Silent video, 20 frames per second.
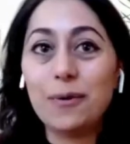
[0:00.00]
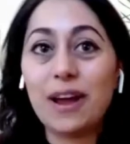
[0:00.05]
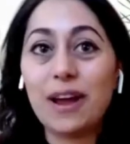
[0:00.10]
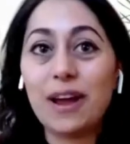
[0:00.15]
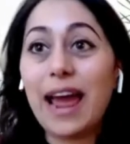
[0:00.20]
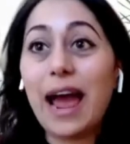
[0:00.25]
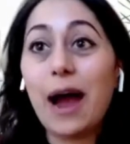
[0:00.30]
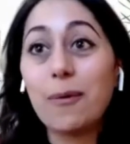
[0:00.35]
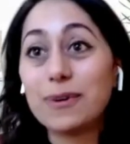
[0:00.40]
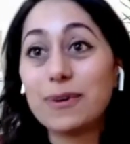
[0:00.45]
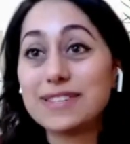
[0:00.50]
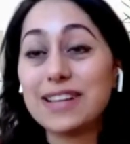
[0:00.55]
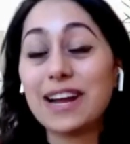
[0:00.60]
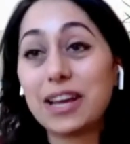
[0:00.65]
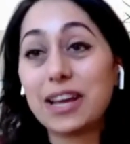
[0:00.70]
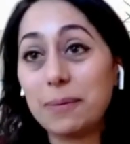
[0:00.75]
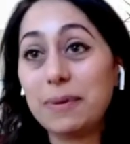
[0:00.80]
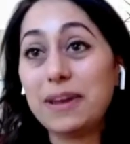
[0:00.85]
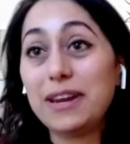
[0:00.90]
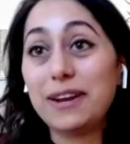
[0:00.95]
hour is not
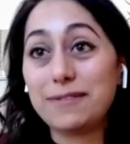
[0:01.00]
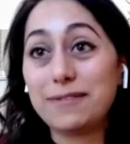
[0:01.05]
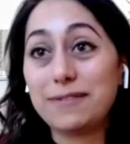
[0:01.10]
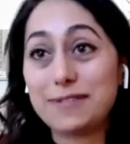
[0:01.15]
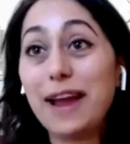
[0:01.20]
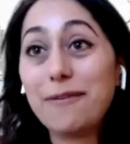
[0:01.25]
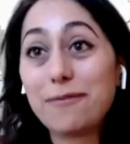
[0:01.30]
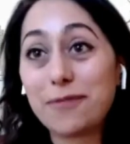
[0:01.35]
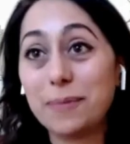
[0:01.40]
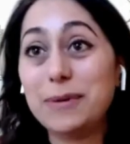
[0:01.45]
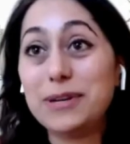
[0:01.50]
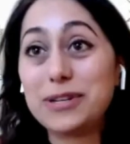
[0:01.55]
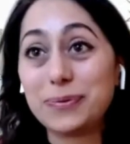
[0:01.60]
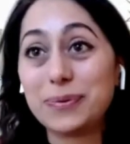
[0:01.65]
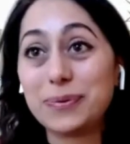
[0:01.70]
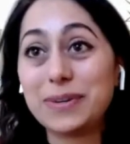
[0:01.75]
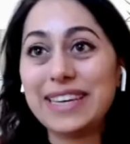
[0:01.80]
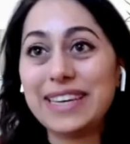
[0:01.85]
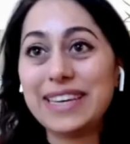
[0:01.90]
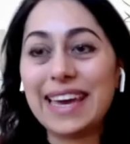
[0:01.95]
going to be enough time for me to
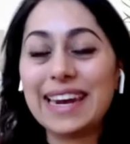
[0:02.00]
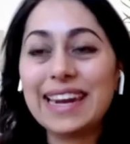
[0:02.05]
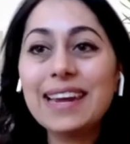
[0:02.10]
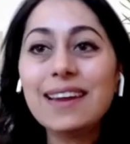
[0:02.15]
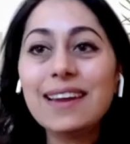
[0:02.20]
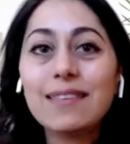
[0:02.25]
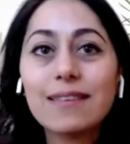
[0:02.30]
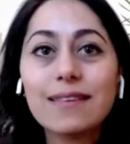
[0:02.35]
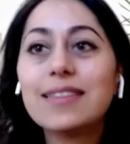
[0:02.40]
really get it.